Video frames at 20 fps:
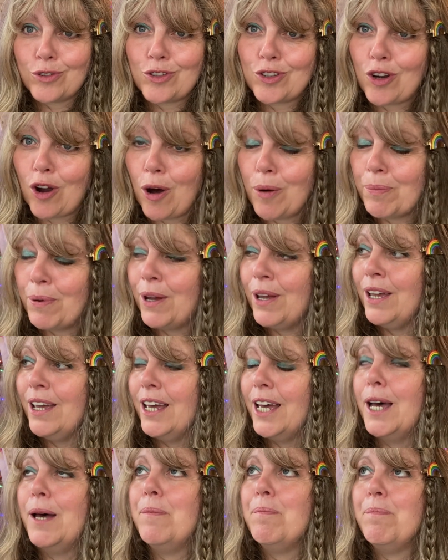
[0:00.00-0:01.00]
shop,
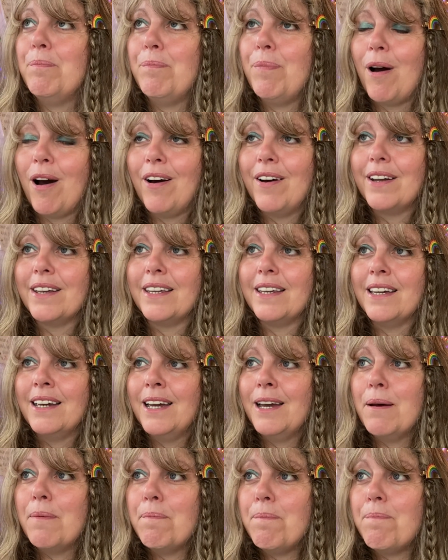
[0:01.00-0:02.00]
and buy
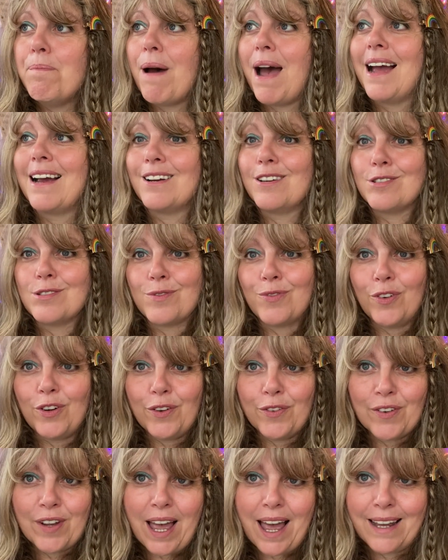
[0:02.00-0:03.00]
bags full
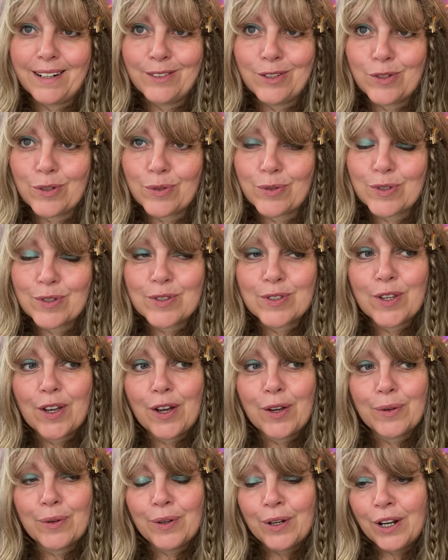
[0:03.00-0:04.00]
of candles.
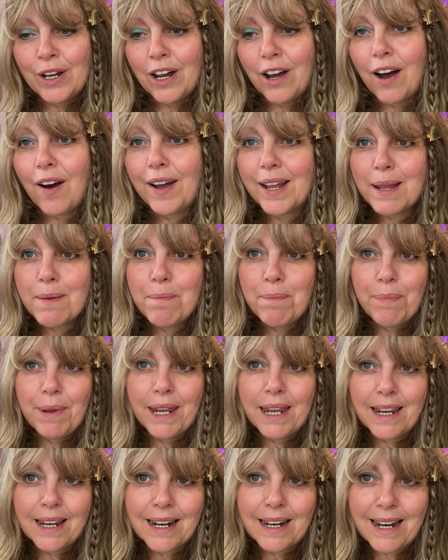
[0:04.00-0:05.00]
So I am
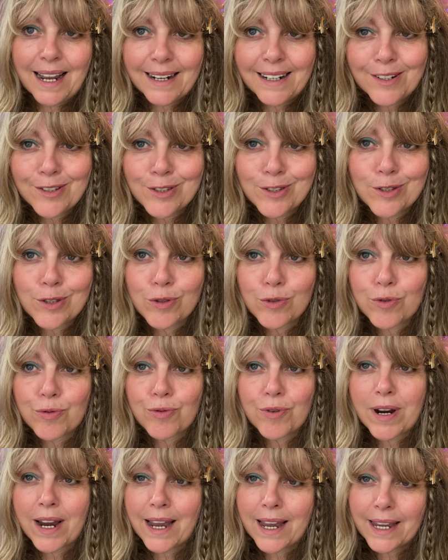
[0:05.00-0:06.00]
being led
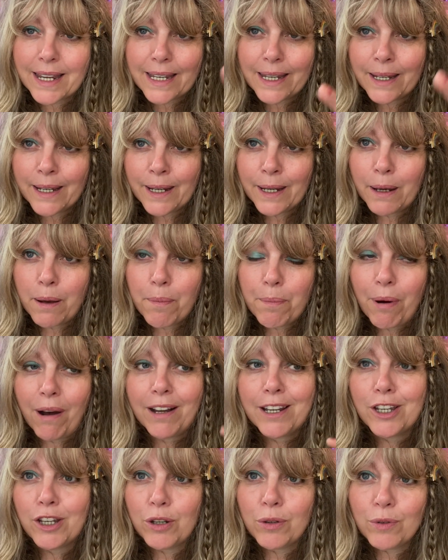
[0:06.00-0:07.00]
astray by
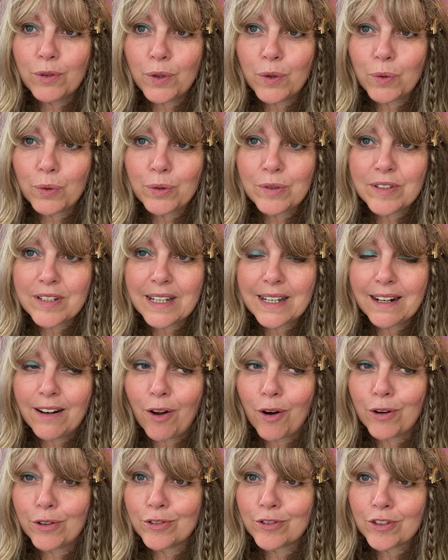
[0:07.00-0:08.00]
you naughty
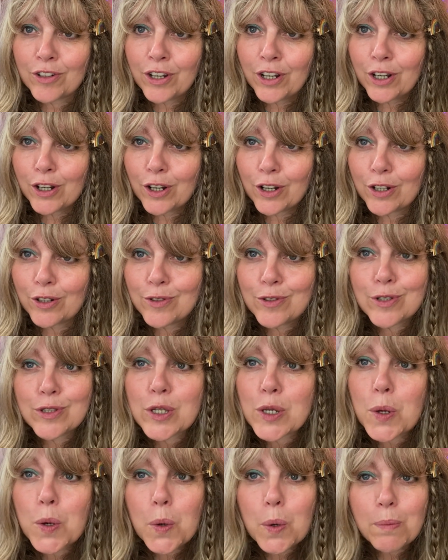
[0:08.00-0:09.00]
lot,
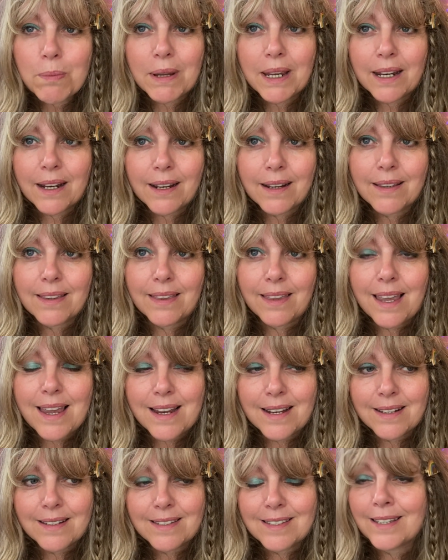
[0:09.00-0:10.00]
consuming
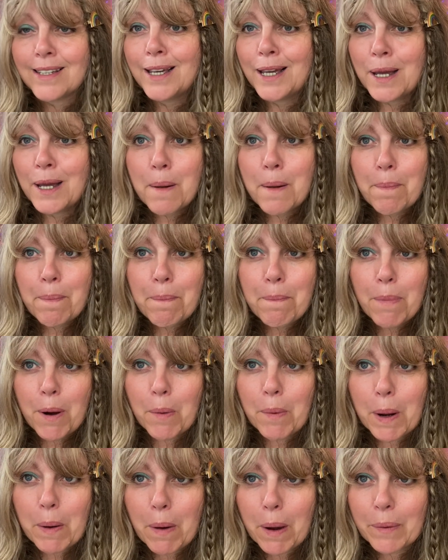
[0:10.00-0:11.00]
things.
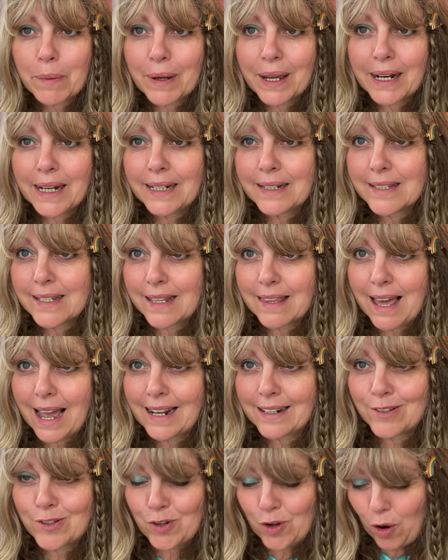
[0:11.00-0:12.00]
But we won't get into
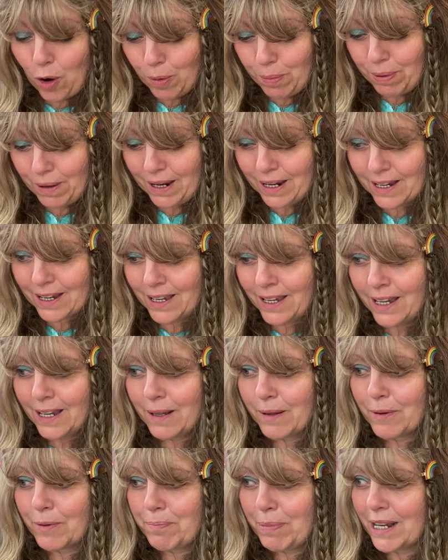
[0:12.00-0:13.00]
that topic
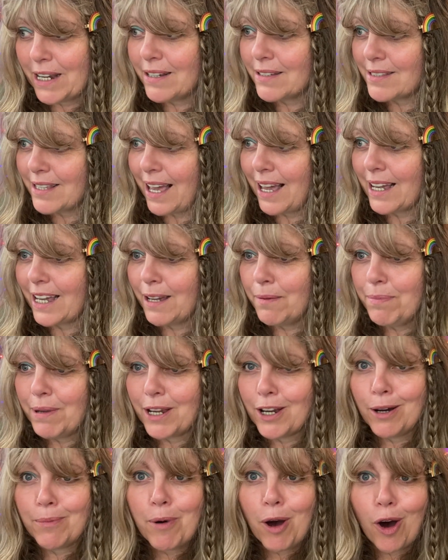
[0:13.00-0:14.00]
because that can
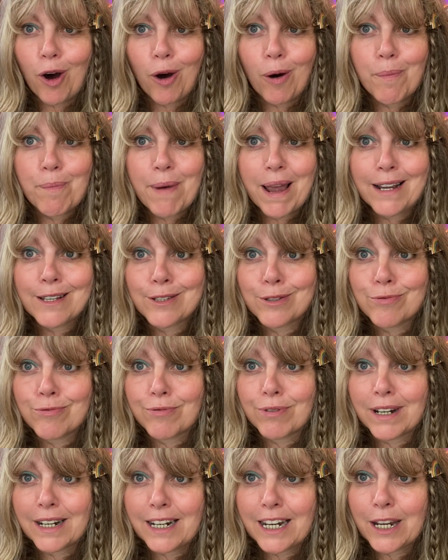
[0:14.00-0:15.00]
become a hot mess
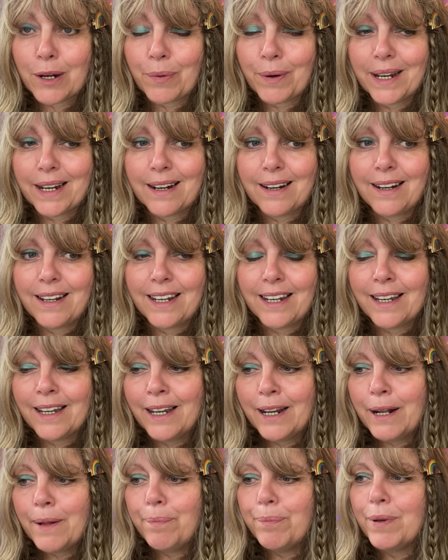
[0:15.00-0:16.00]
really quickly.
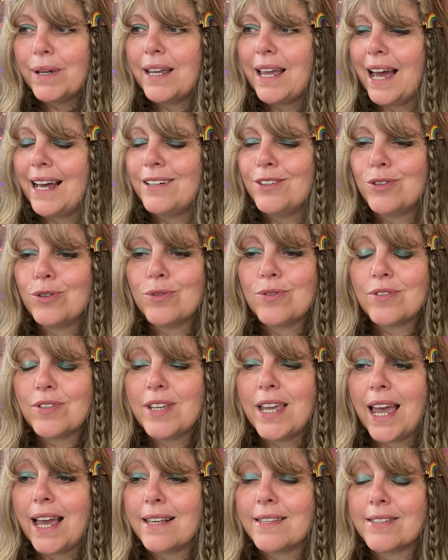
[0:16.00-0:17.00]
But candles,
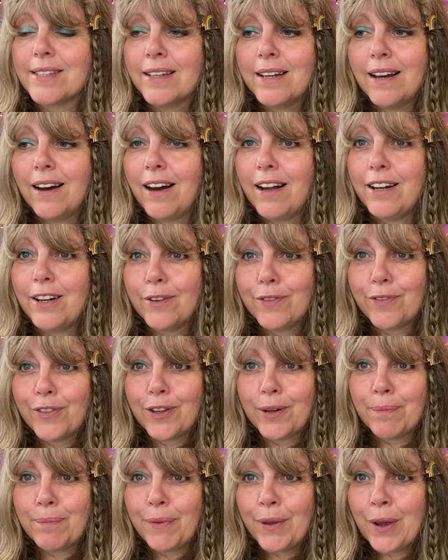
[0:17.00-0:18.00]
yes, I love
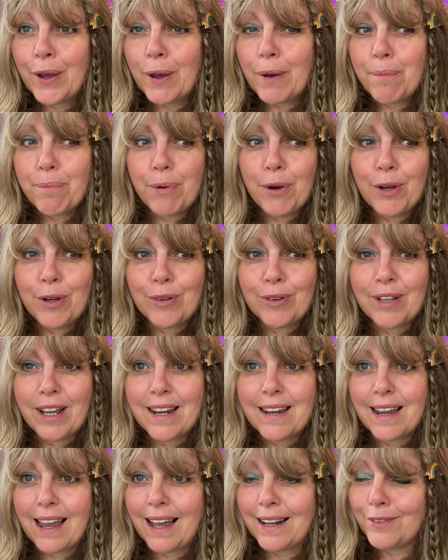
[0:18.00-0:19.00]
them.
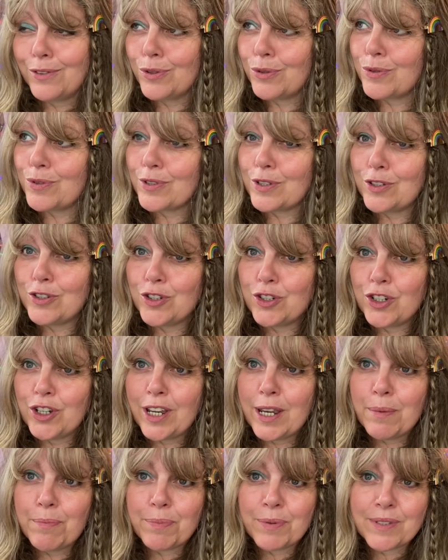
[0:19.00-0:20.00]
Birthday candles, a
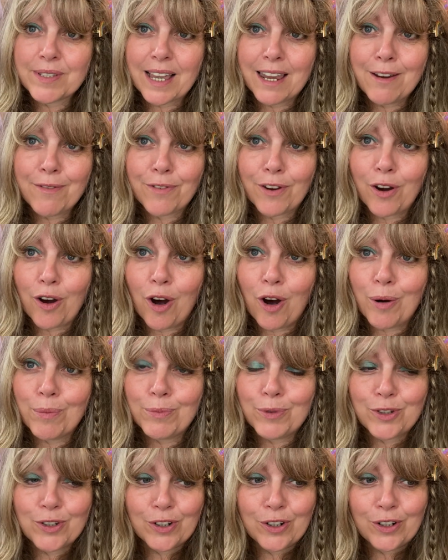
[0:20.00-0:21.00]
cheap, safer
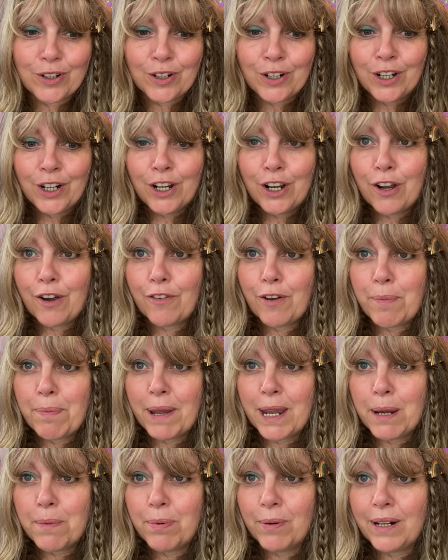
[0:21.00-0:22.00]
option for
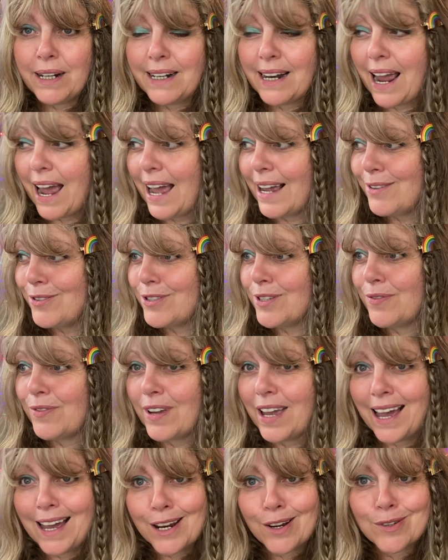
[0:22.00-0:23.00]
people in a house of
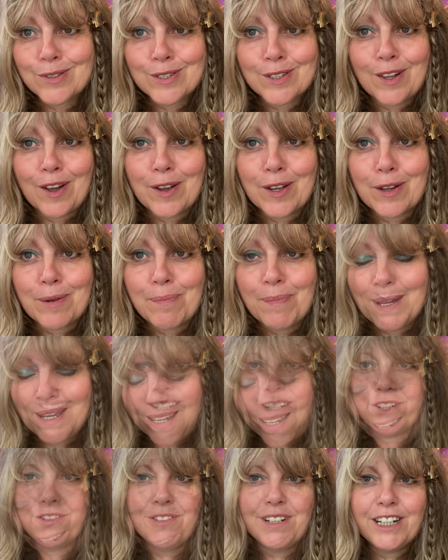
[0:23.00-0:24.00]
chaos like me.
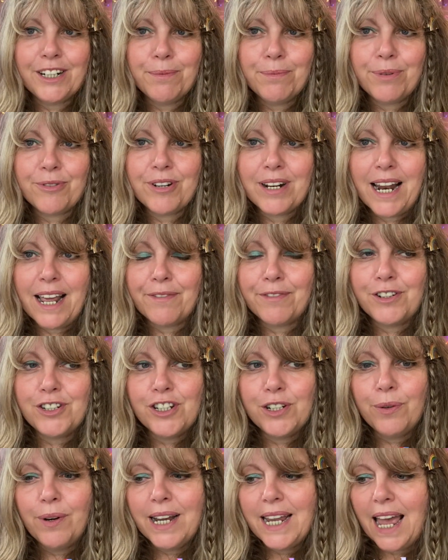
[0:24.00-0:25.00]
Category number 11,
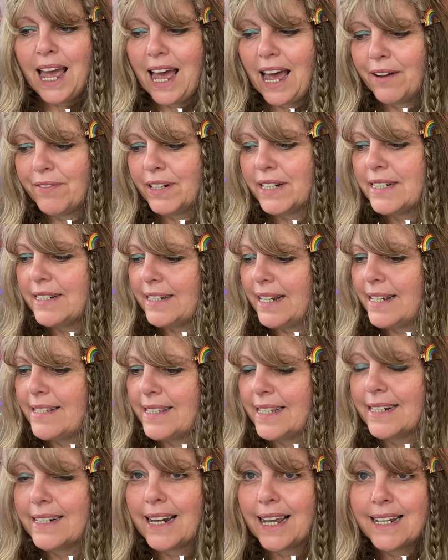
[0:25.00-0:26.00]
do I have a
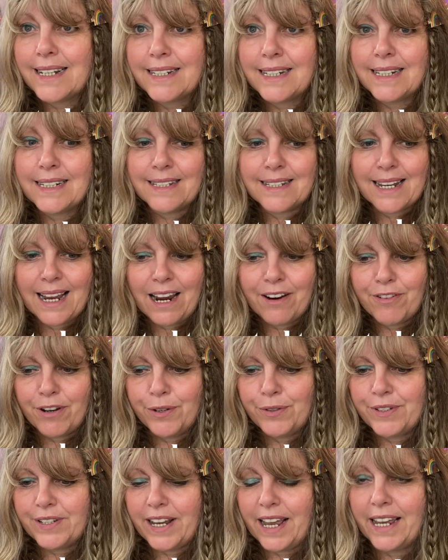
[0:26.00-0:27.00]
designated
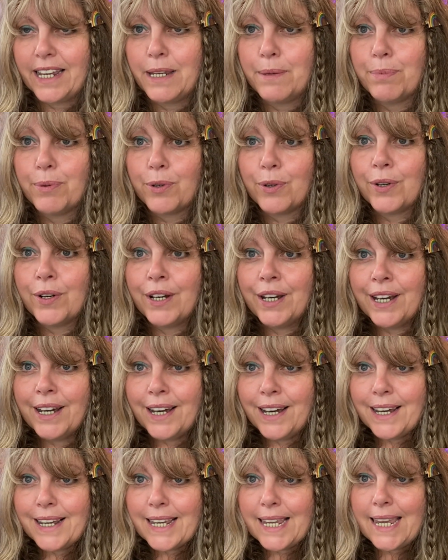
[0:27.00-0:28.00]
tarot table?
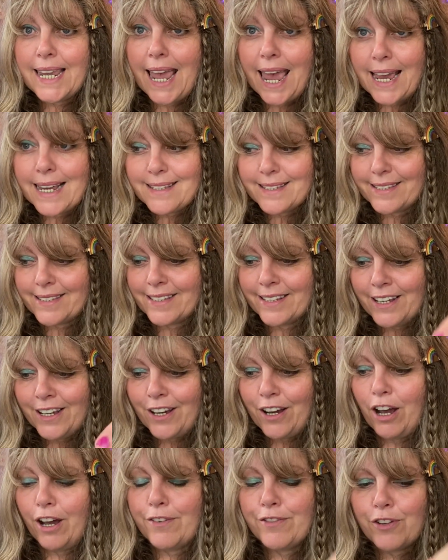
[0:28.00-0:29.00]
Yes,
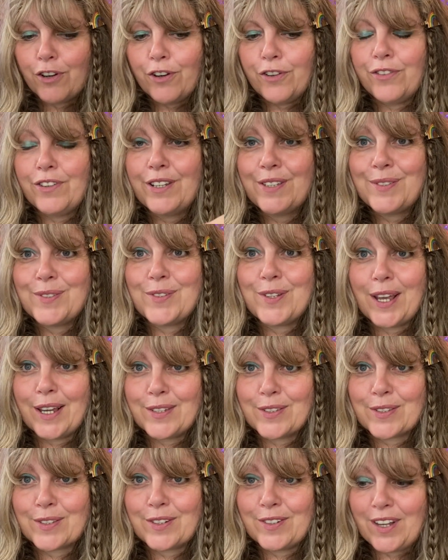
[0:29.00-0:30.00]
I've got this
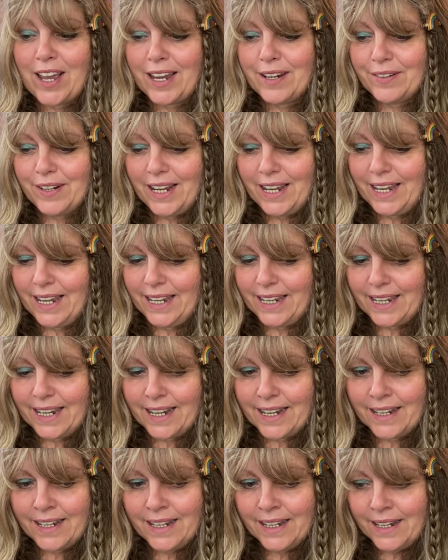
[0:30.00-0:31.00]
desk down
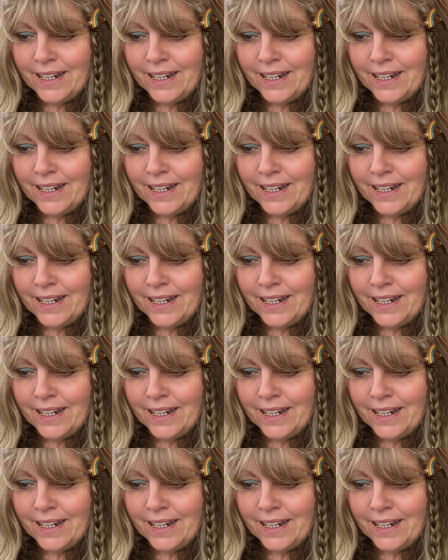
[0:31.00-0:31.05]
here.